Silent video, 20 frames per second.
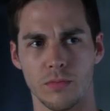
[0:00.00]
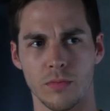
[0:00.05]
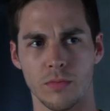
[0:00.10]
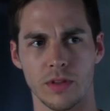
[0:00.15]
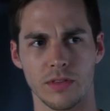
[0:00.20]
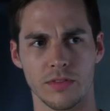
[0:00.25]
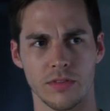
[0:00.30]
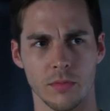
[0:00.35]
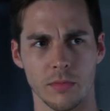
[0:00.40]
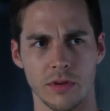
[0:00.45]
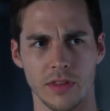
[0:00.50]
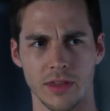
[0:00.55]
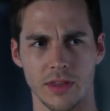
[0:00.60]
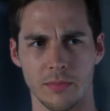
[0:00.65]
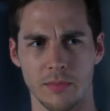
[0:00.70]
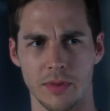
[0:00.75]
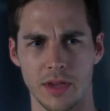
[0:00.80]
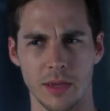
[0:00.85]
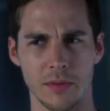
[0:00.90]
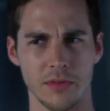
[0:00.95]
Winn told me
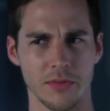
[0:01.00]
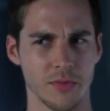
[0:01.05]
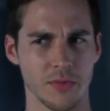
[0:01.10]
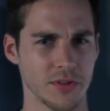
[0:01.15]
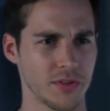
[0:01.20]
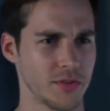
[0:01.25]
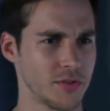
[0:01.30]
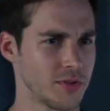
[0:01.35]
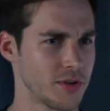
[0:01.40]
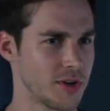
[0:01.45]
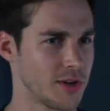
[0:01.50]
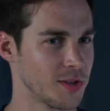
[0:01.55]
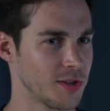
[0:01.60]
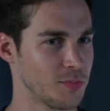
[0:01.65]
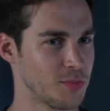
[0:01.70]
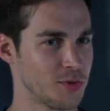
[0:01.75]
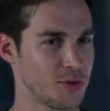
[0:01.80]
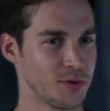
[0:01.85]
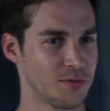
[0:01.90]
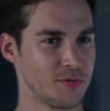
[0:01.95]
that babe is what you call a
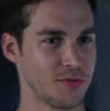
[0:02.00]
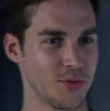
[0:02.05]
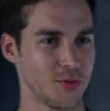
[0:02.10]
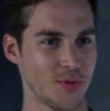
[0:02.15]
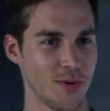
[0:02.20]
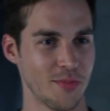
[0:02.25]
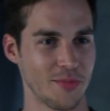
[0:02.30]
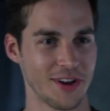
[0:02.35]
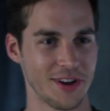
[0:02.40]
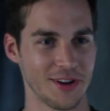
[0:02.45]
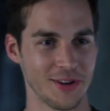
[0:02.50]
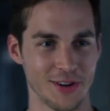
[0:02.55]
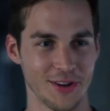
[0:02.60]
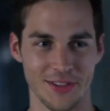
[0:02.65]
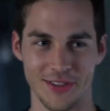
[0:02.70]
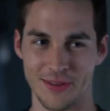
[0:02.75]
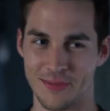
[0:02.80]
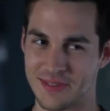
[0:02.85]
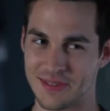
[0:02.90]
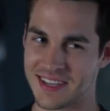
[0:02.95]
beautiful woman on
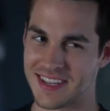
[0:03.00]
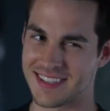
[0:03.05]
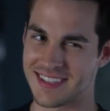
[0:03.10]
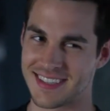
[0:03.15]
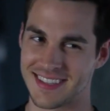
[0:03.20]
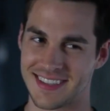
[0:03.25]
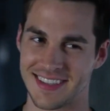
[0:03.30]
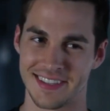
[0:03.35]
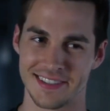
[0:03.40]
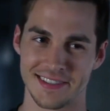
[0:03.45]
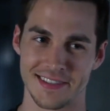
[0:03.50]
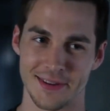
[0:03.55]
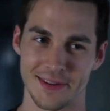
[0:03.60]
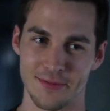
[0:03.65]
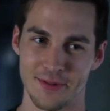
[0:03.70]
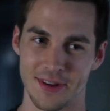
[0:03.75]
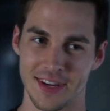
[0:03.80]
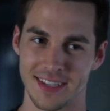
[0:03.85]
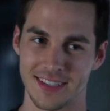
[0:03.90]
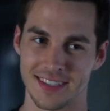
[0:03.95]
Earth. I'm sensing that's
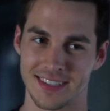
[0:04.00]
not right.